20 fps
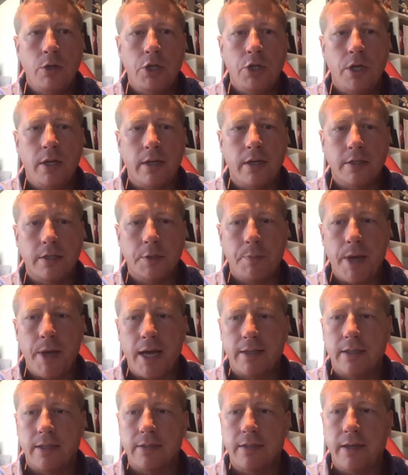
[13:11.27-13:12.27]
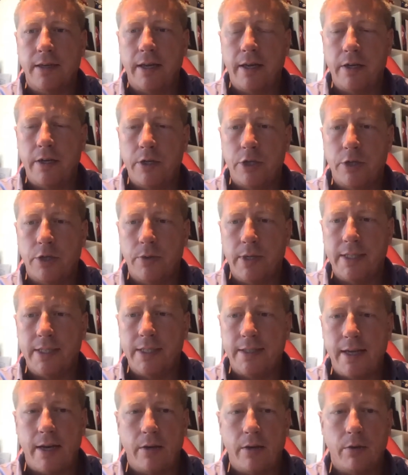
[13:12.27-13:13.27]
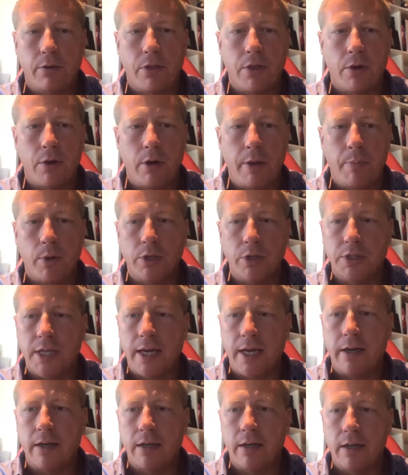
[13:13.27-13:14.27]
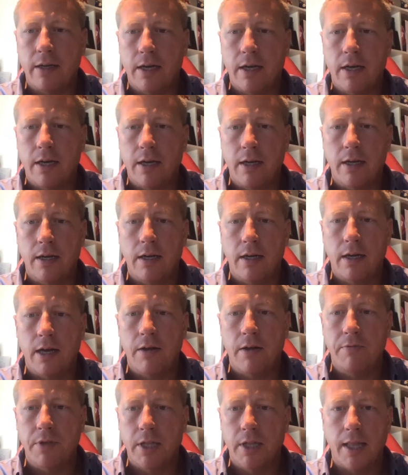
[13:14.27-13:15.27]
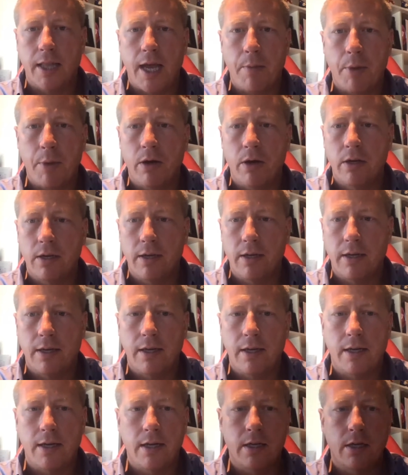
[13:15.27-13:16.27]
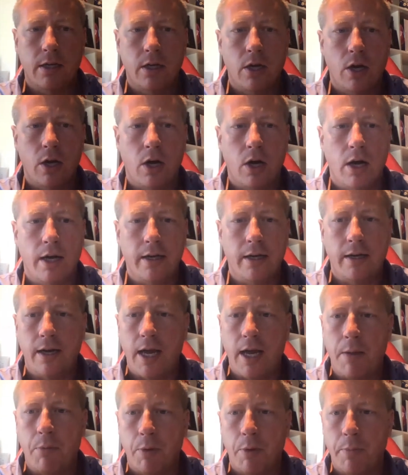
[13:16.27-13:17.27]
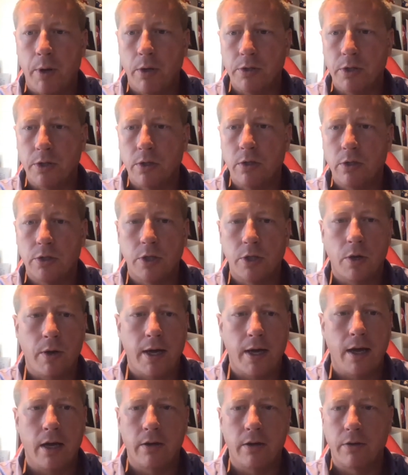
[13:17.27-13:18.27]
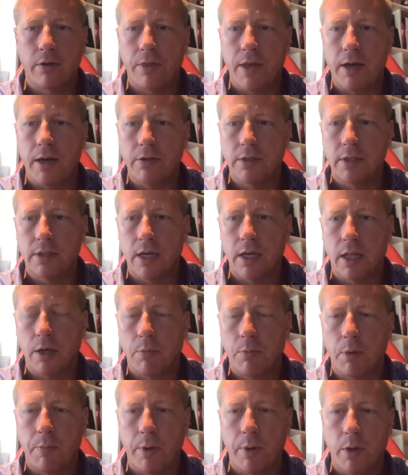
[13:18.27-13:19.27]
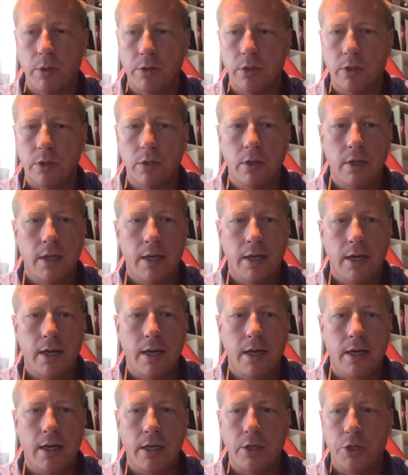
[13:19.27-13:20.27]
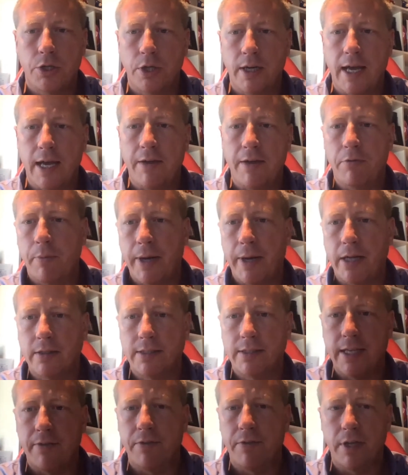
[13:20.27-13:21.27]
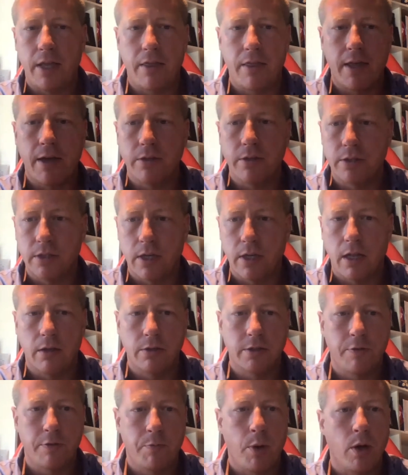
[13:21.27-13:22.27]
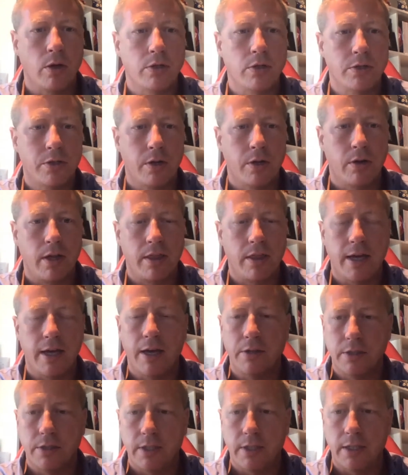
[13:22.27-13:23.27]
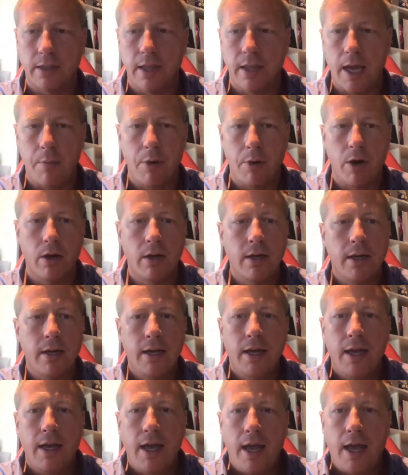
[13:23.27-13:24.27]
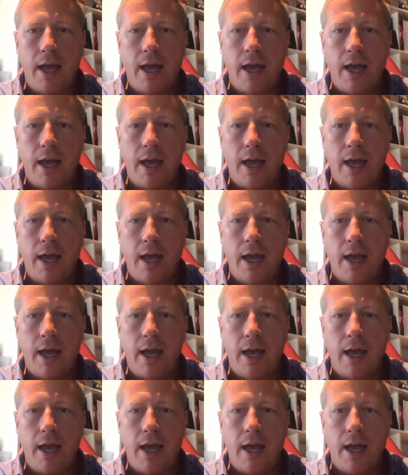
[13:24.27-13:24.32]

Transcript: You should expect, as an industry standard, 30% of the labor on a proposal. So a $100,000 proposal should have about $70,000 of parts, $30,000 in labor.